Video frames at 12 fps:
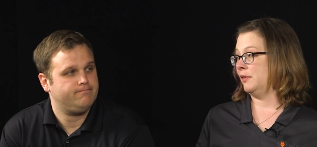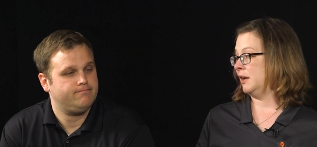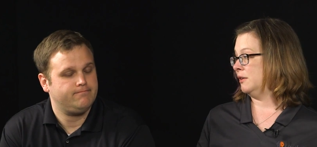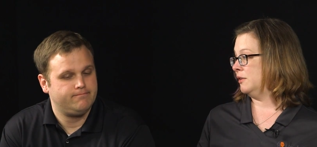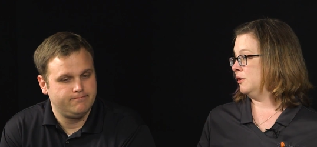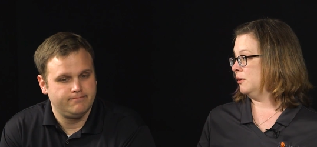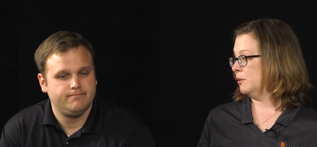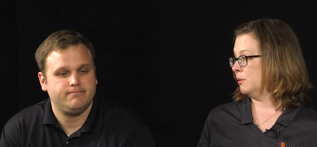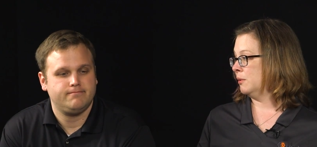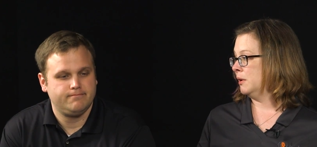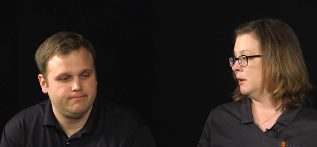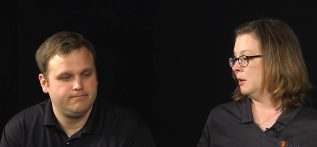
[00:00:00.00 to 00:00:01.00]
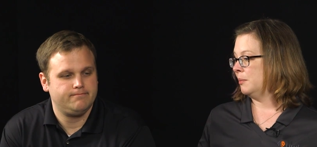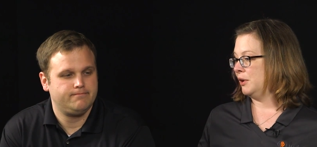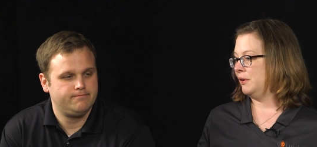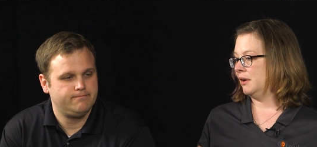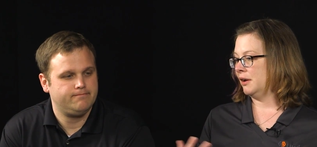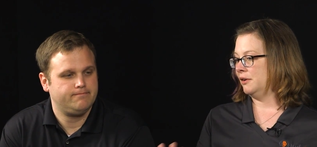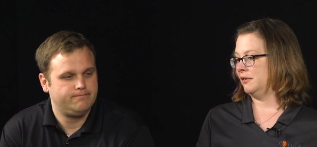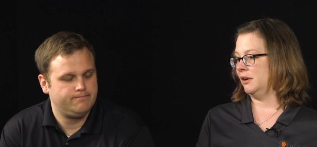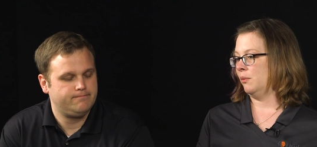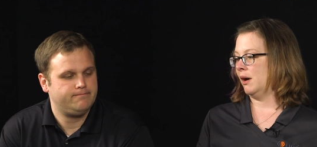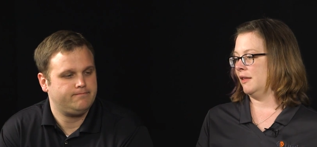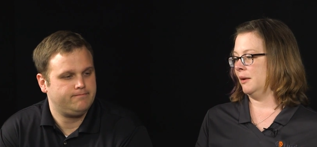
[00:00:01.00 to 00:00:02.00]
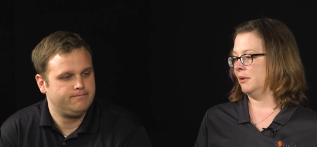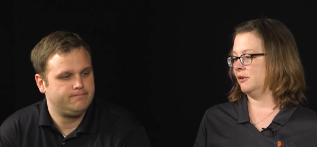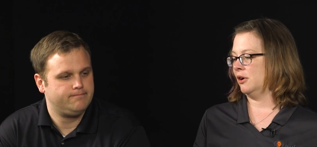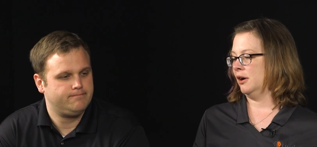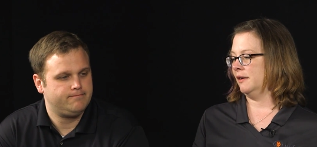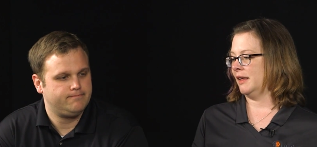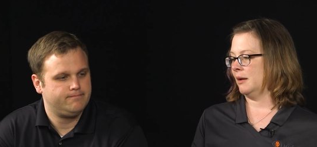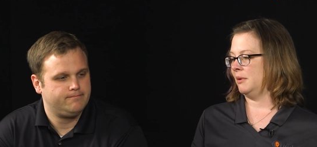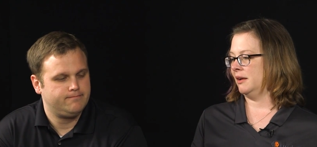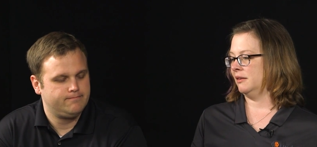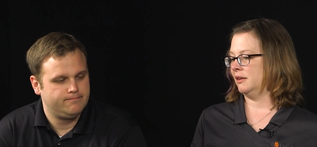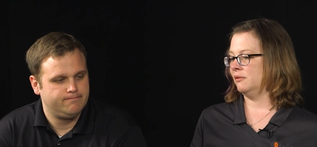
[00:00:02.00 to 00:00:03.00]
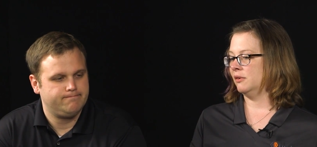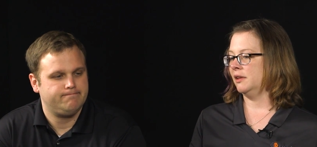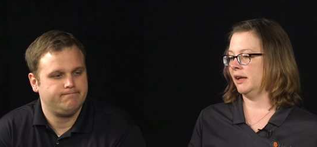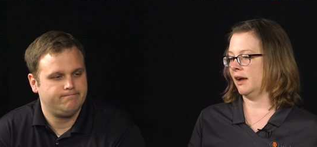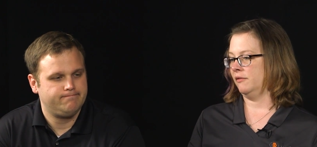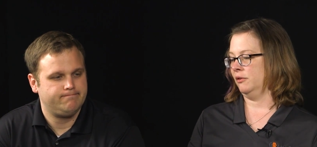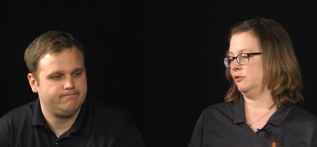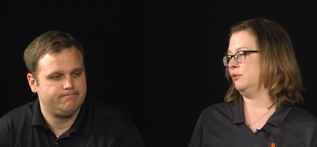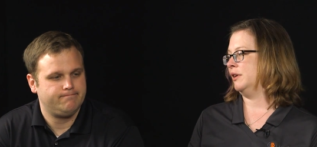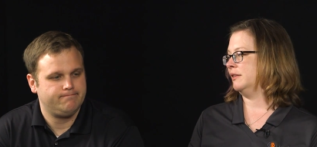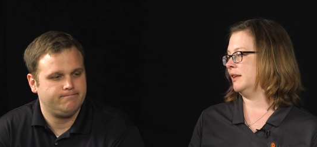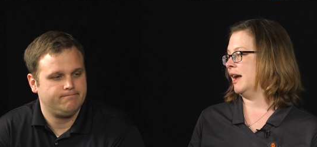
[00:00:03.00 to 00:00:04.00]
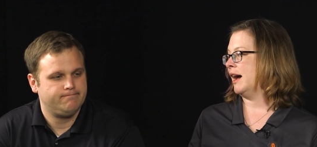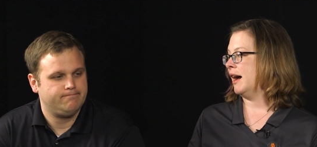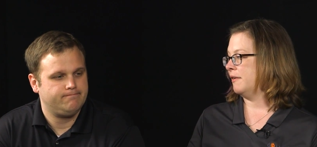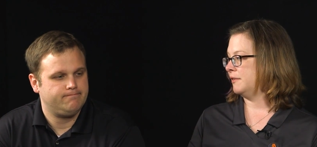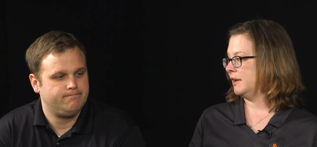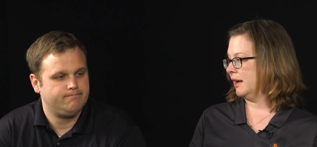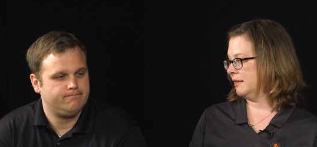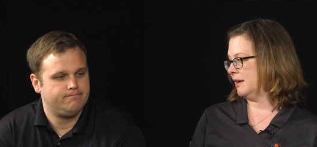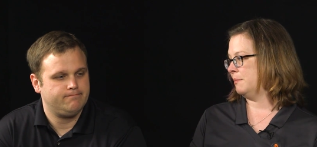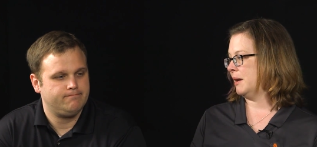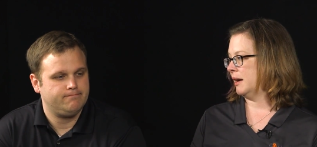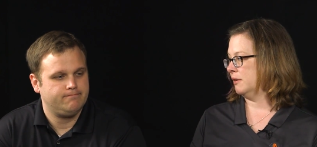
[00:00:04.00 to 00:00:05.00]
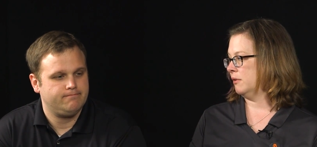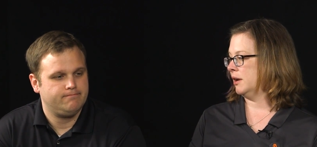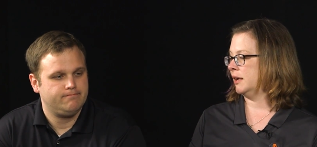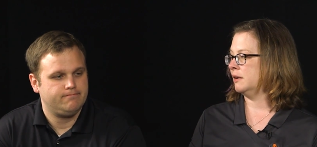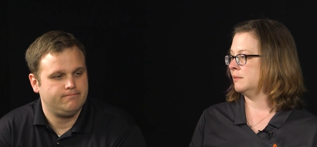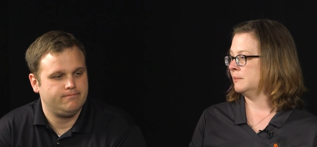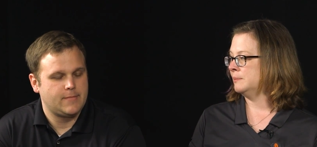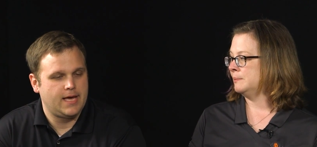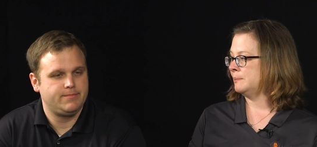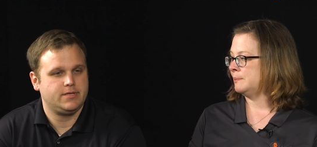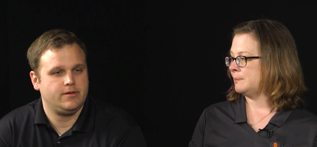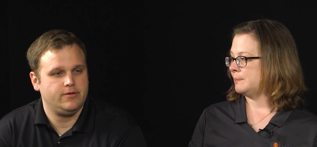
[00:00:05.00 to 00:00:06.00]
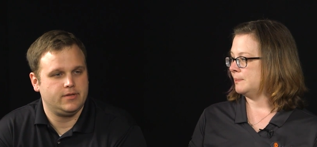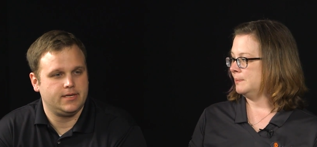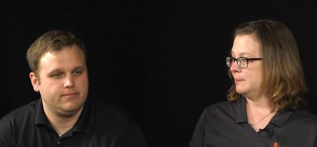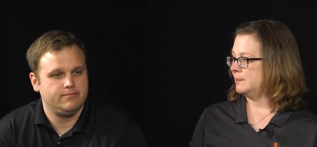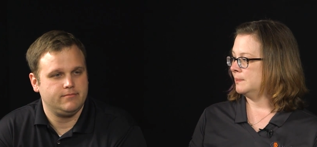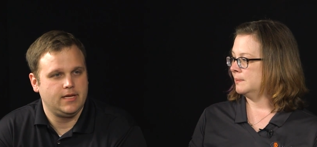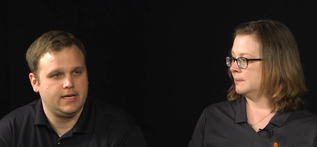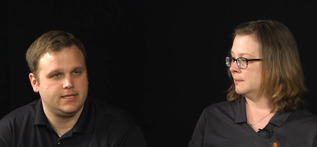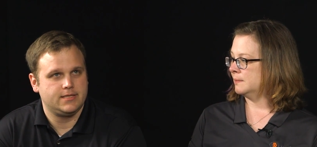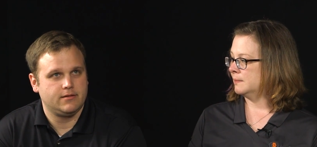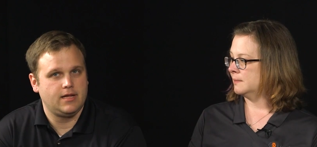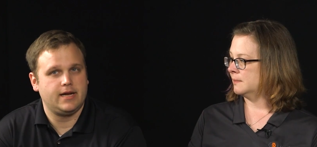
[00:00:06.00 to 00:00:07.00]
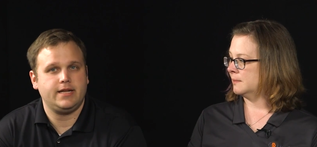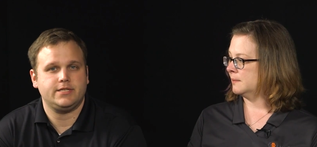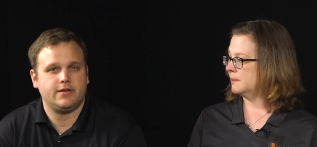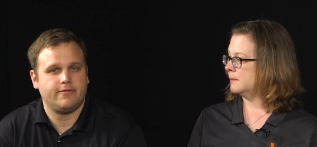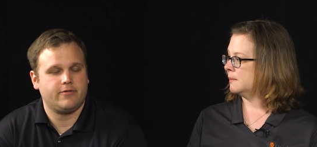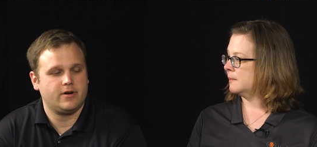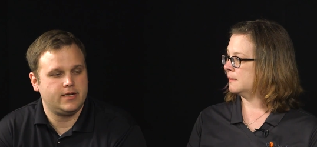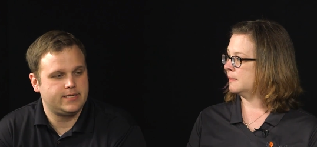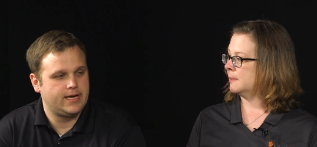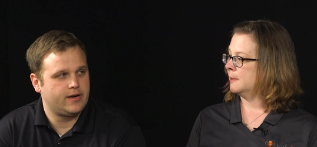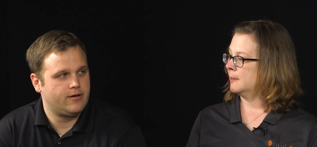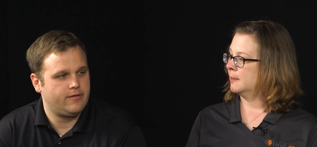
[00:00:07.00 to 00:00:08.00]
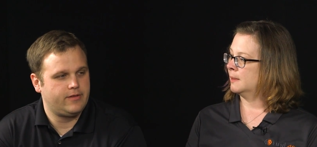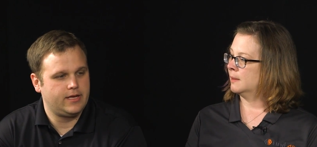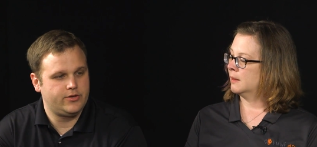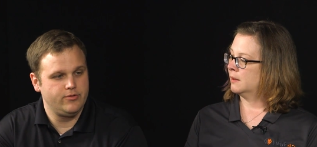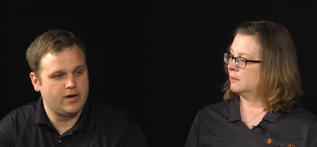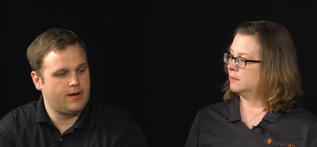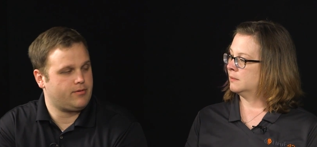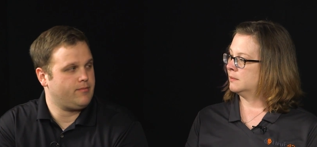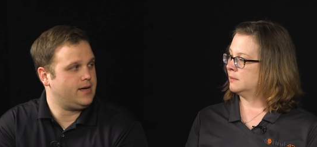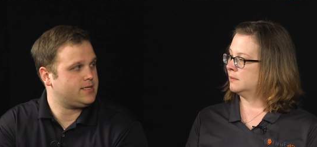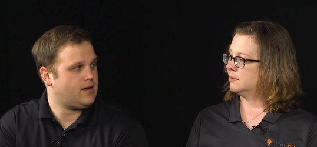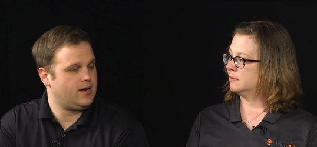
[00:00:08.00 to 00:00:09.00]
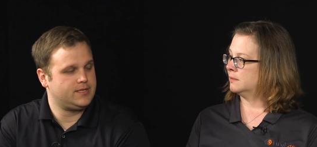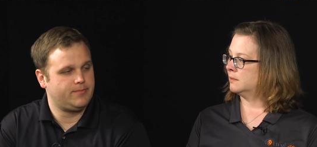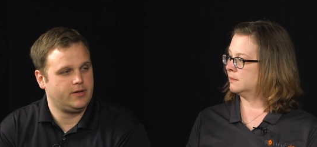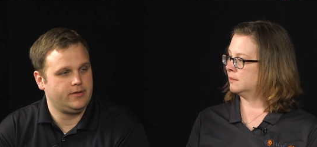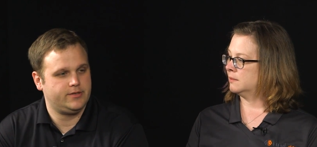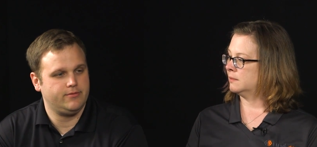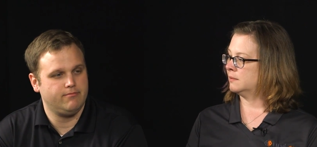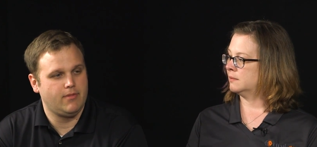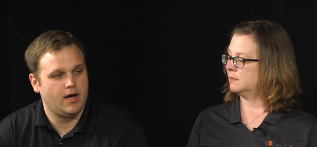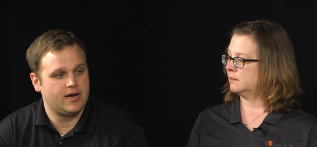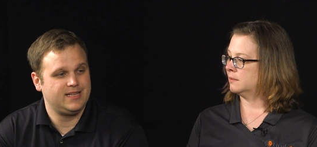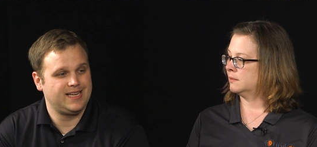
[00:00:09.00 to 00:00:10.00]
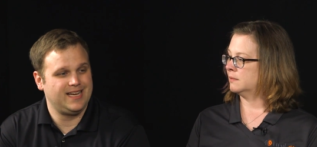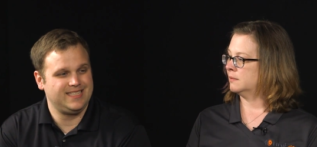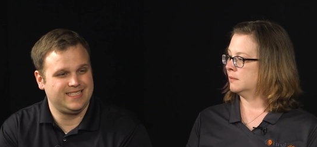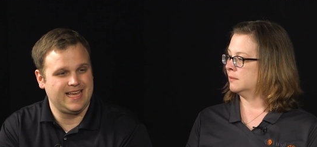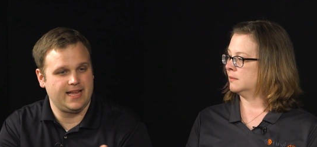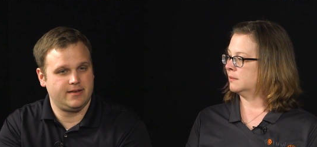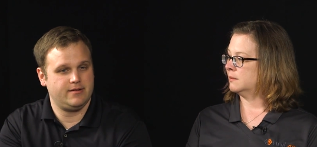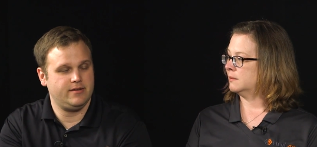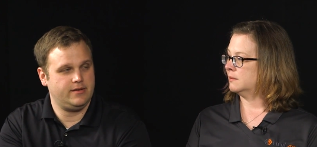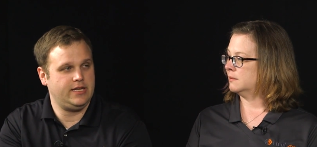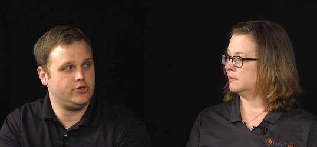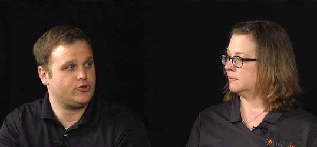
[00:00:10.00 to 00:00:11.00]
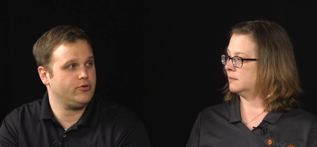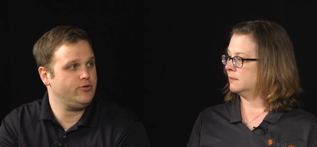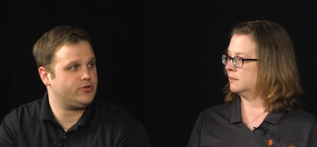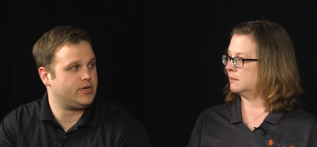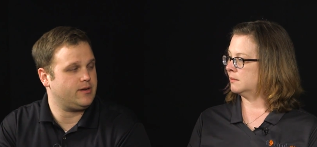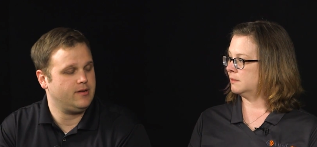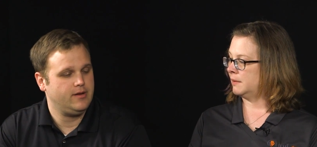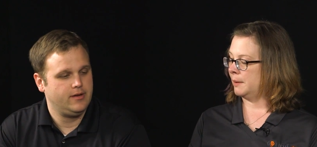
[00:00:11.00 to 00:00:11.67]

Speaker 1: thing to do, but you can understand why they would target that, because they really have no choice. They have to get that back and running.
Speaker 2: Absolutely. And it's a lot easier for an attacker, if they do compromise a hospital, to monetize that intrusion